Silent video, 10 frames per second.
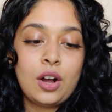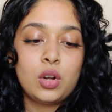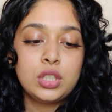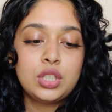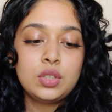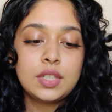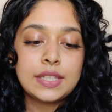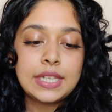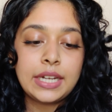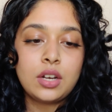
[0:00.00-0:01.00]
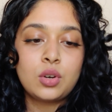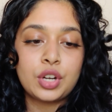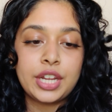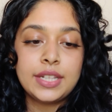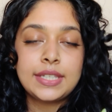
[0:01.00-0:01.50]
Also, this is like a
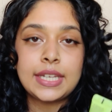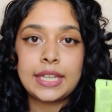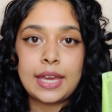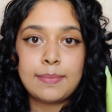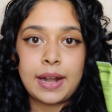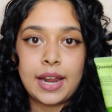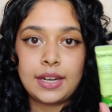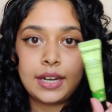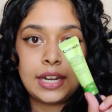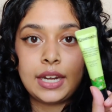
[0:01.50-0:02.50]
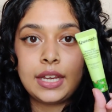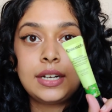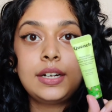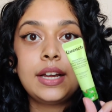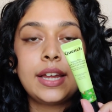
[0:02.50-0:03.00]
Korean skincare brand in India